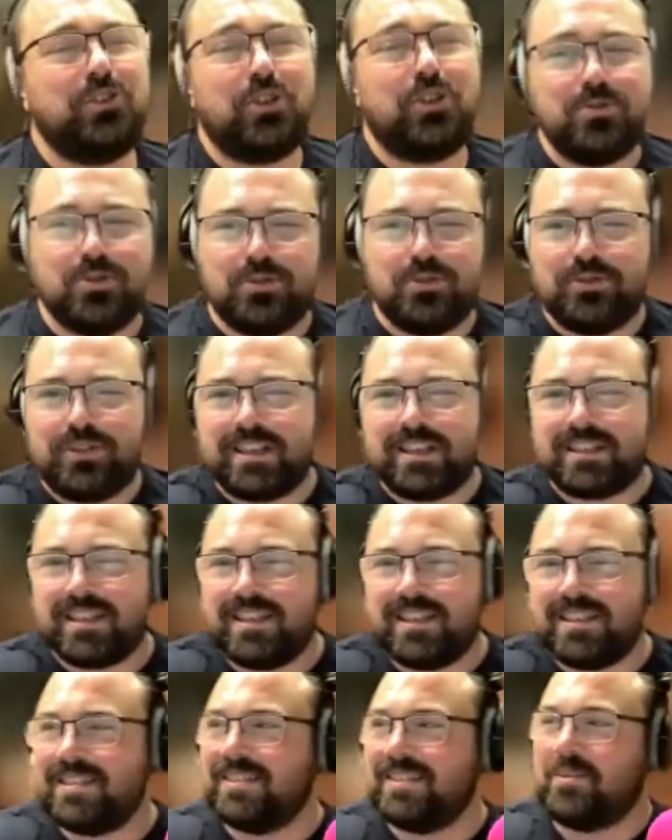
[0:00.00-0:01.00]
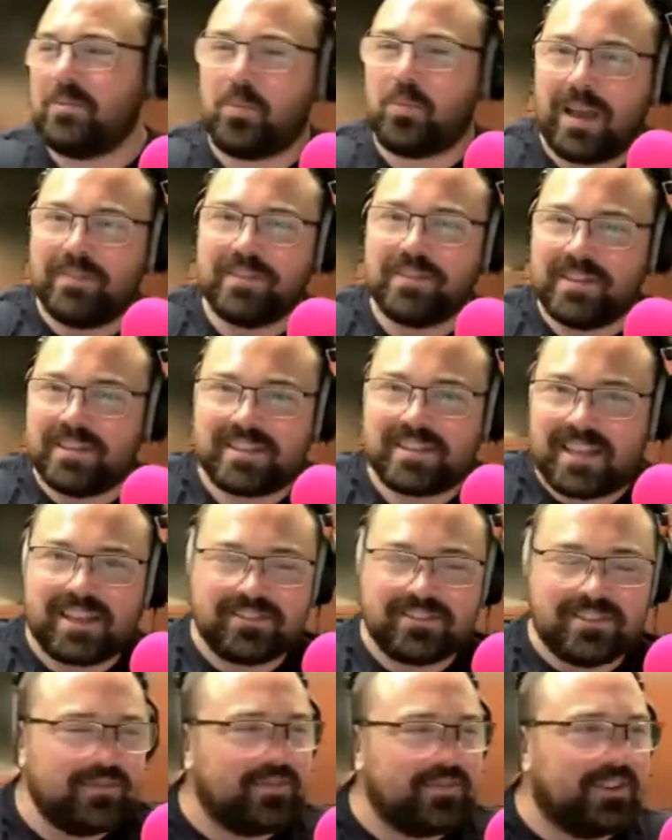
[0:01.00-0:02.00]
you know who this is? Waving the
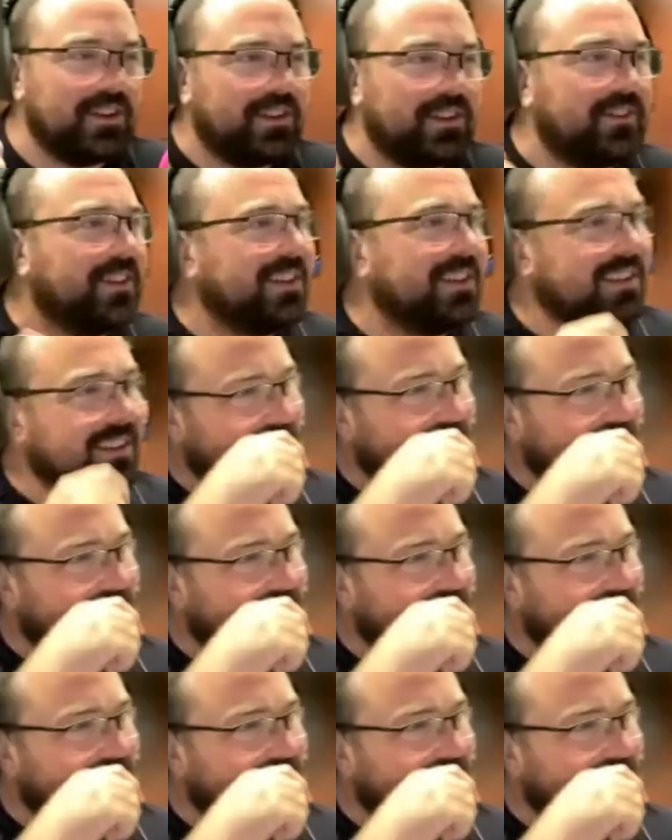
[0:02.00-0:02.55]
sticker in front of her.